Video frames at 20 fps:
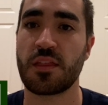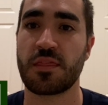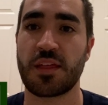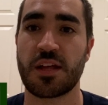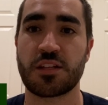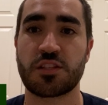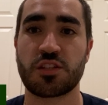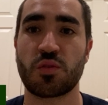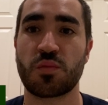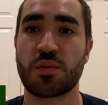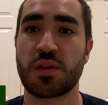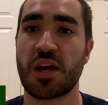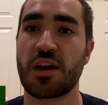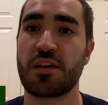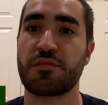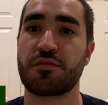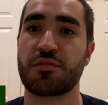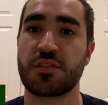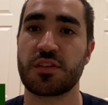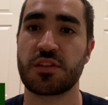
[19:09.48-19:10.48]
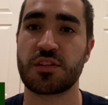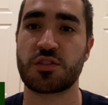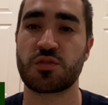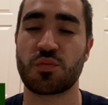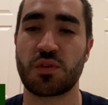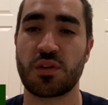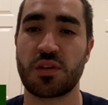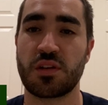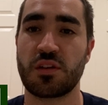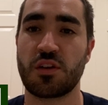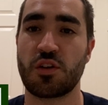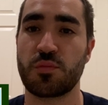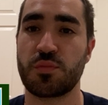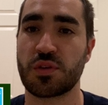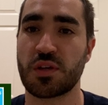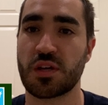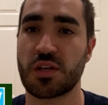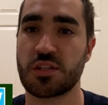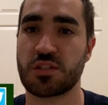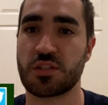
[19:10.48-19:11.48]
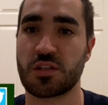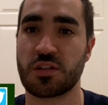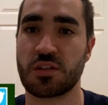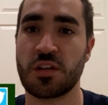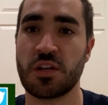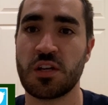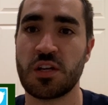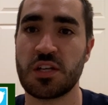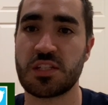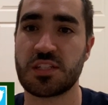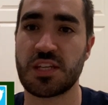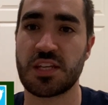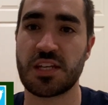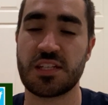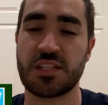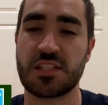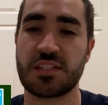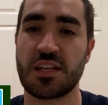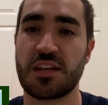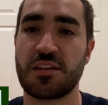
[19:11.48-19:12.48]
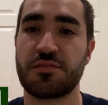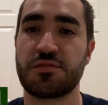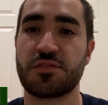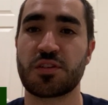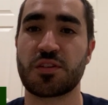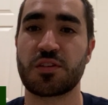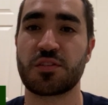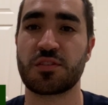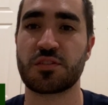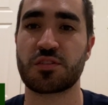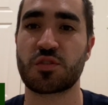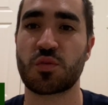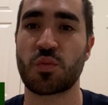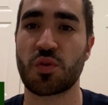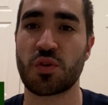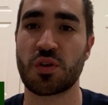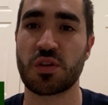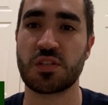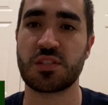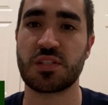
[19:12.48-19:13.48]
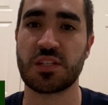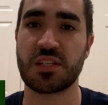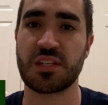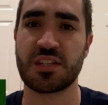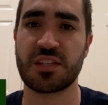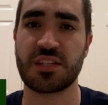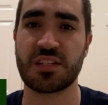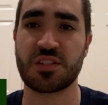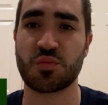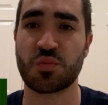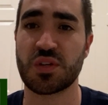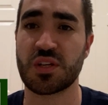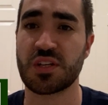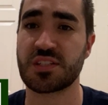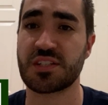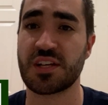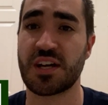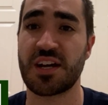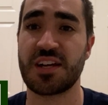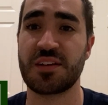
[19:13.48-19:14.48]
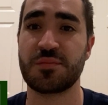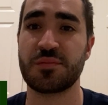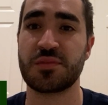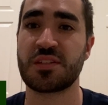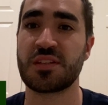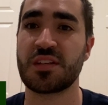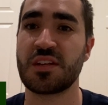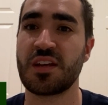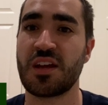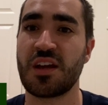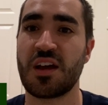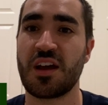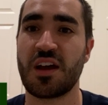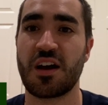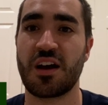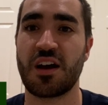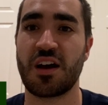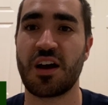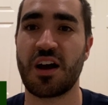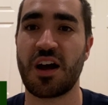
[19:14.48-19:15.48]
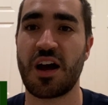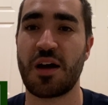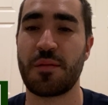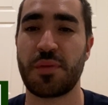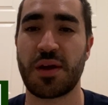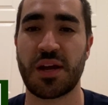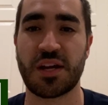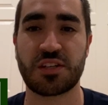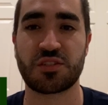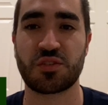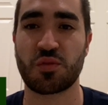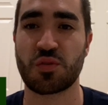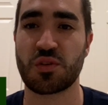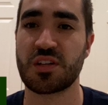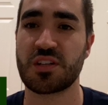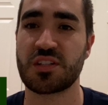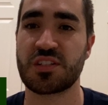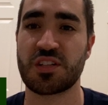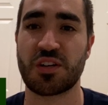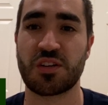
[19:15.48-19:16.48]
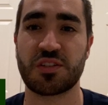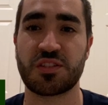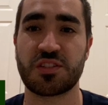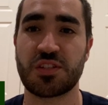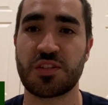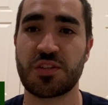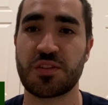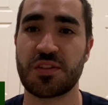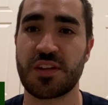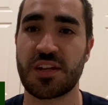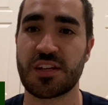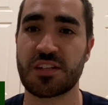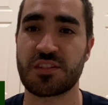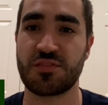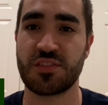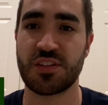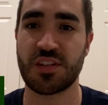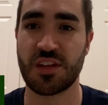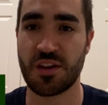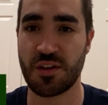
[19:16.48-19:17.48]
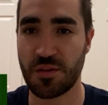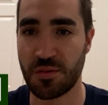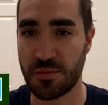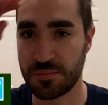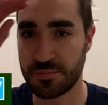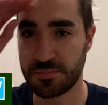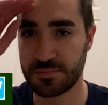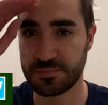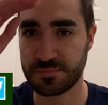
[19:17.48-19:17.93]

That's all we have for this one. Hope you guys are staying safe during this quarantine, these weird times. Uh, I'm Max Torres, and I'll see you in the next video.